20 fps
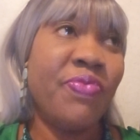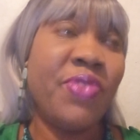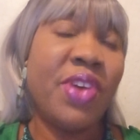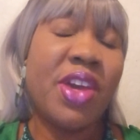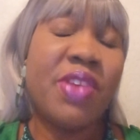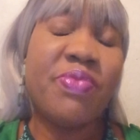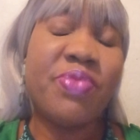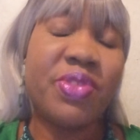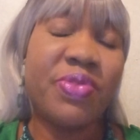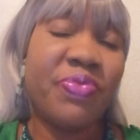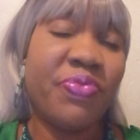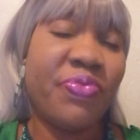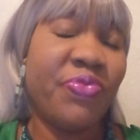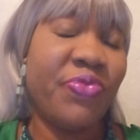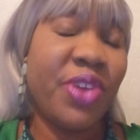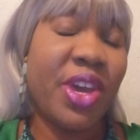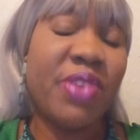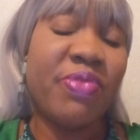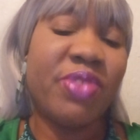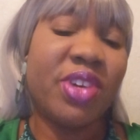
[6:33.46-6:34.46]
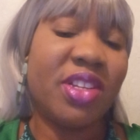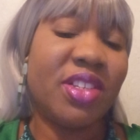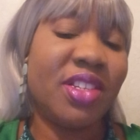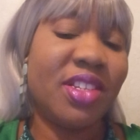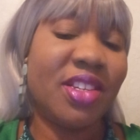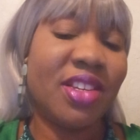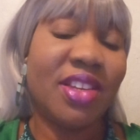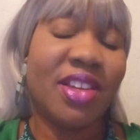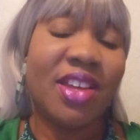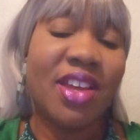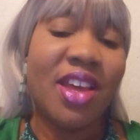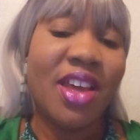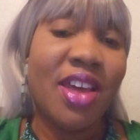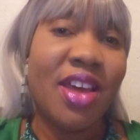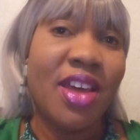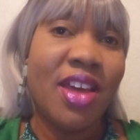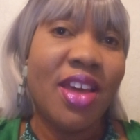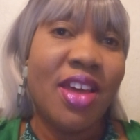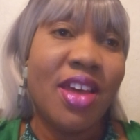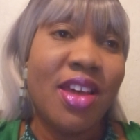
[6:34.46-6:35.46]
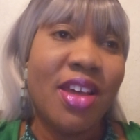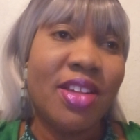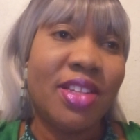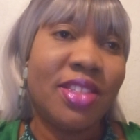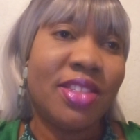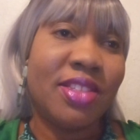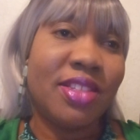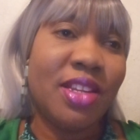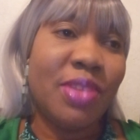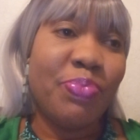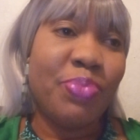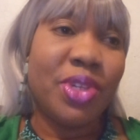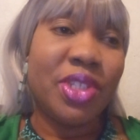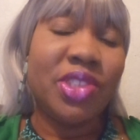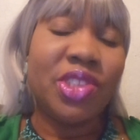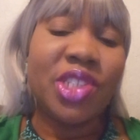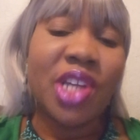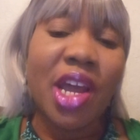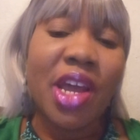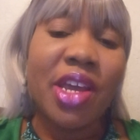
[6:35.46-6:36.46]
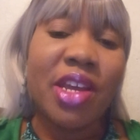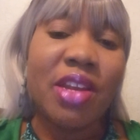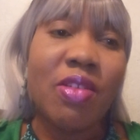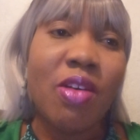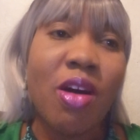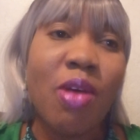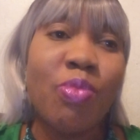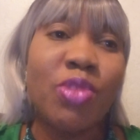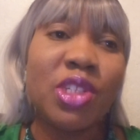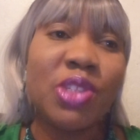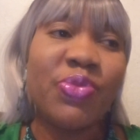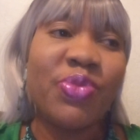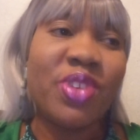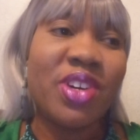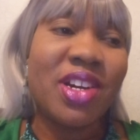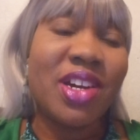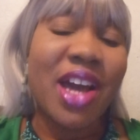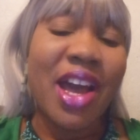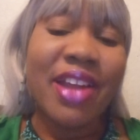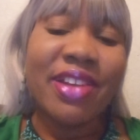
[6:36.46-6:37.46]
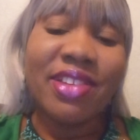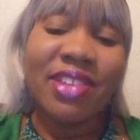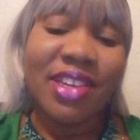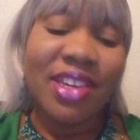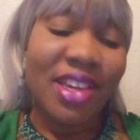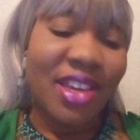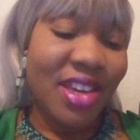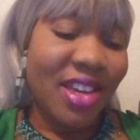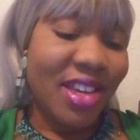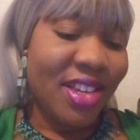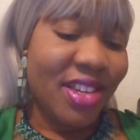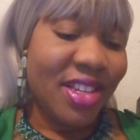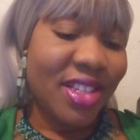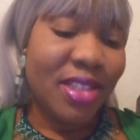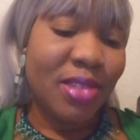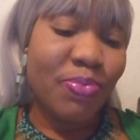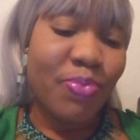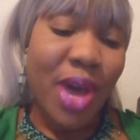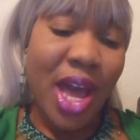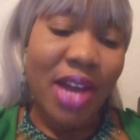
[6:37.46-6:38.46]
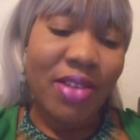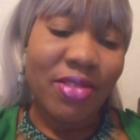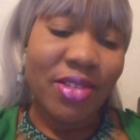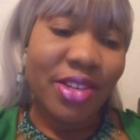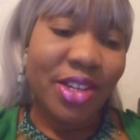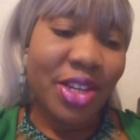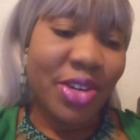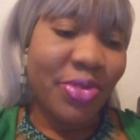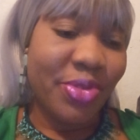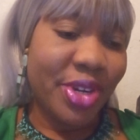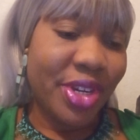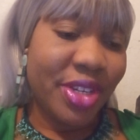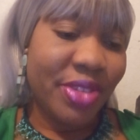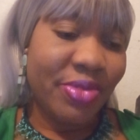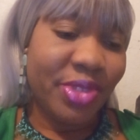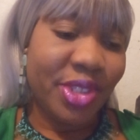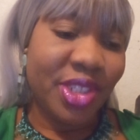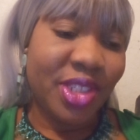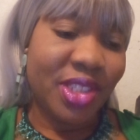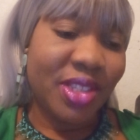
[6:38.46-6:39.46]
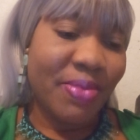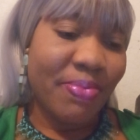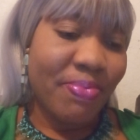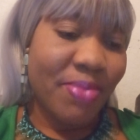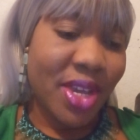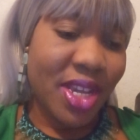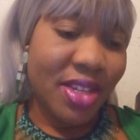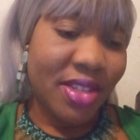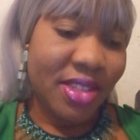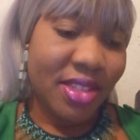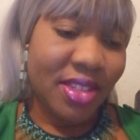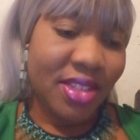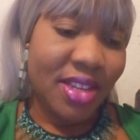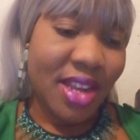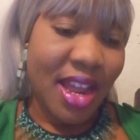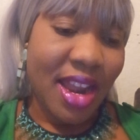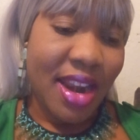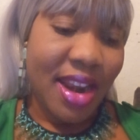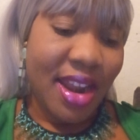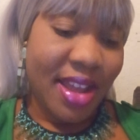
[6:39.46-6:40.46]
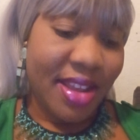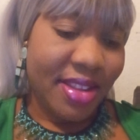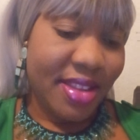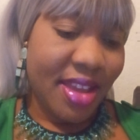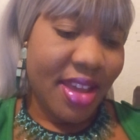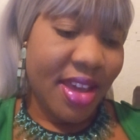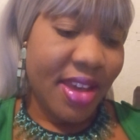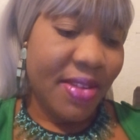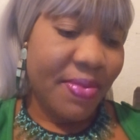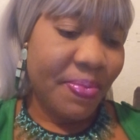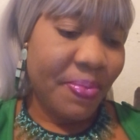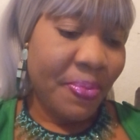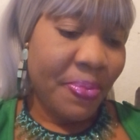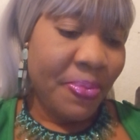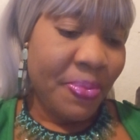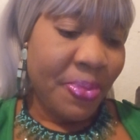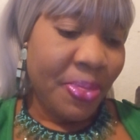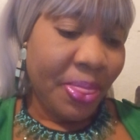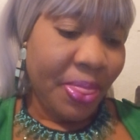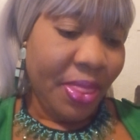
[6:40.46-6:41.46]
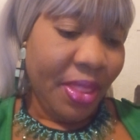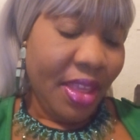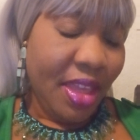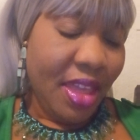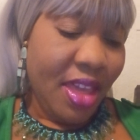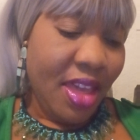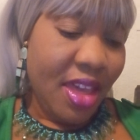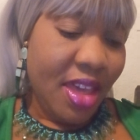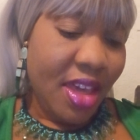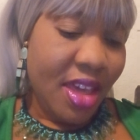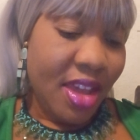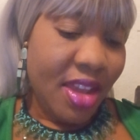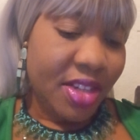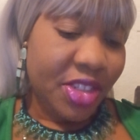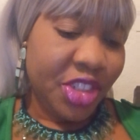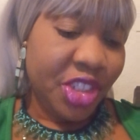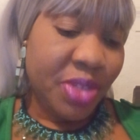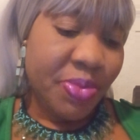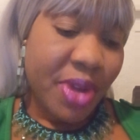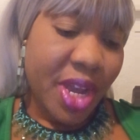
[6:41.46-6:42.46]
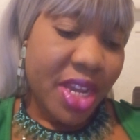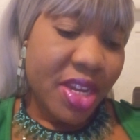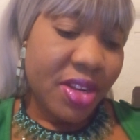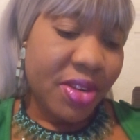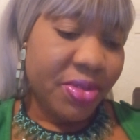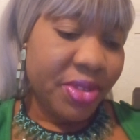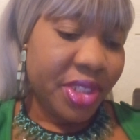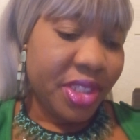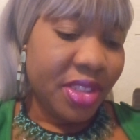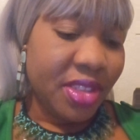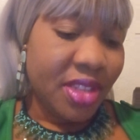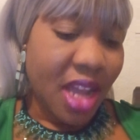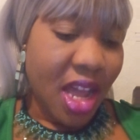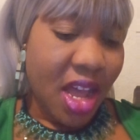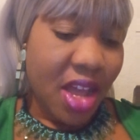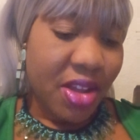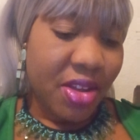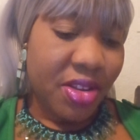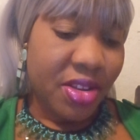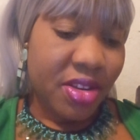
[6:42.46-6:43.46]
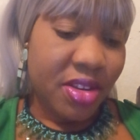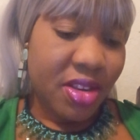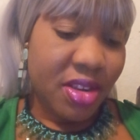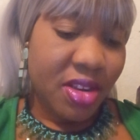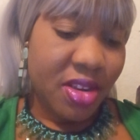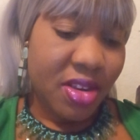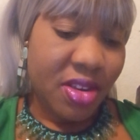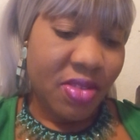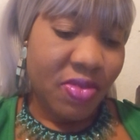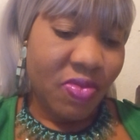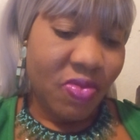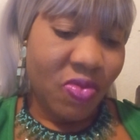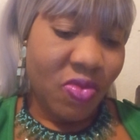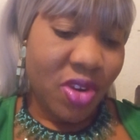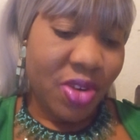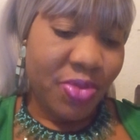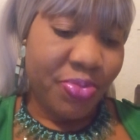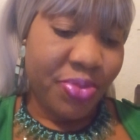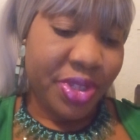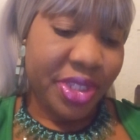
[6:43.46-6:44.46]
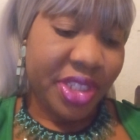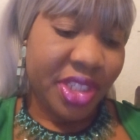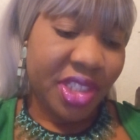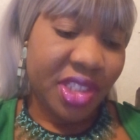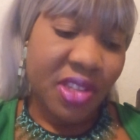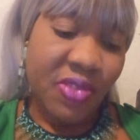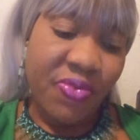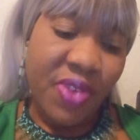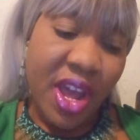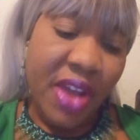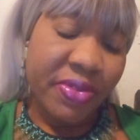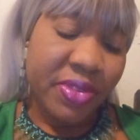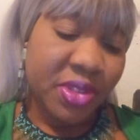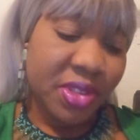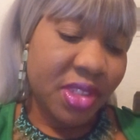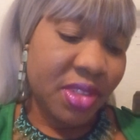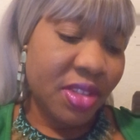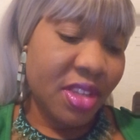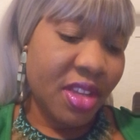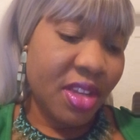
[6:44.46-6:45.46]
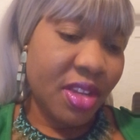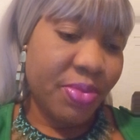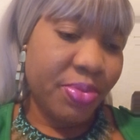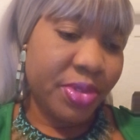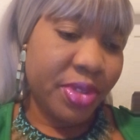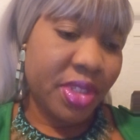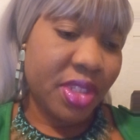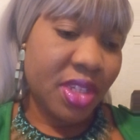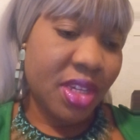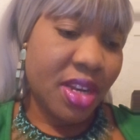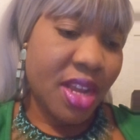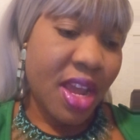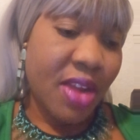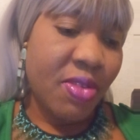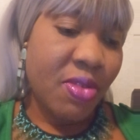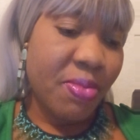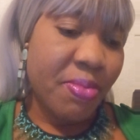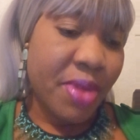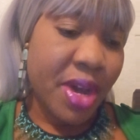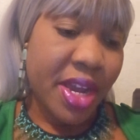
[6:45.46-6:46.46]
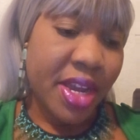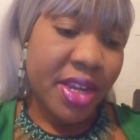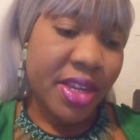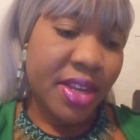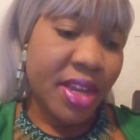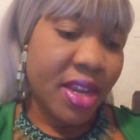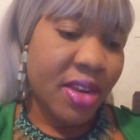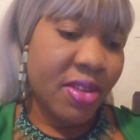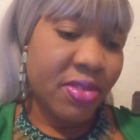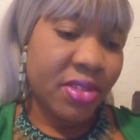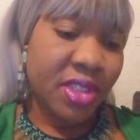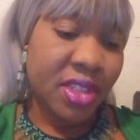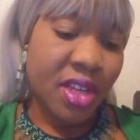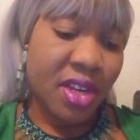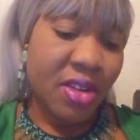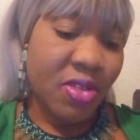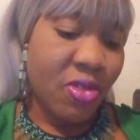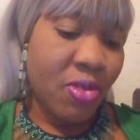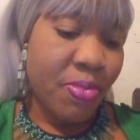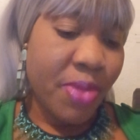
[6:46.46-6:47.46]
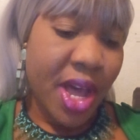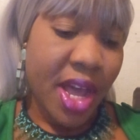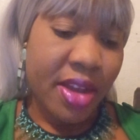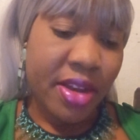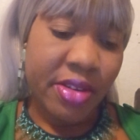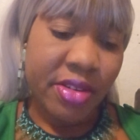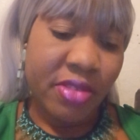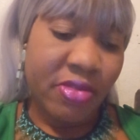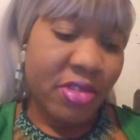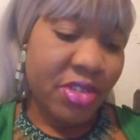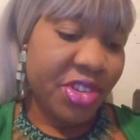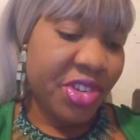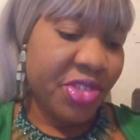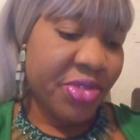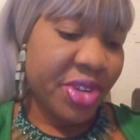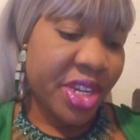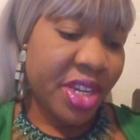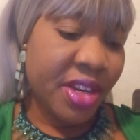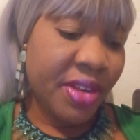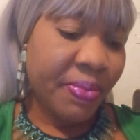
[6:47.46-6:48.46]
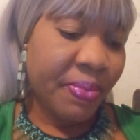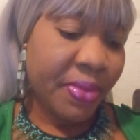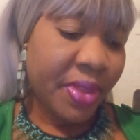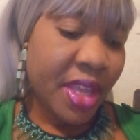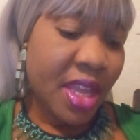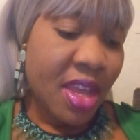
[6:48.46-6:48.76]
favorite, favorite Sleeping Giant Almost Forgotten King is back on the green, which is amazing. I like that. And Shiba Inu is down 1.65%. Uh, percent. I don't mind. I know it's going to go back on green.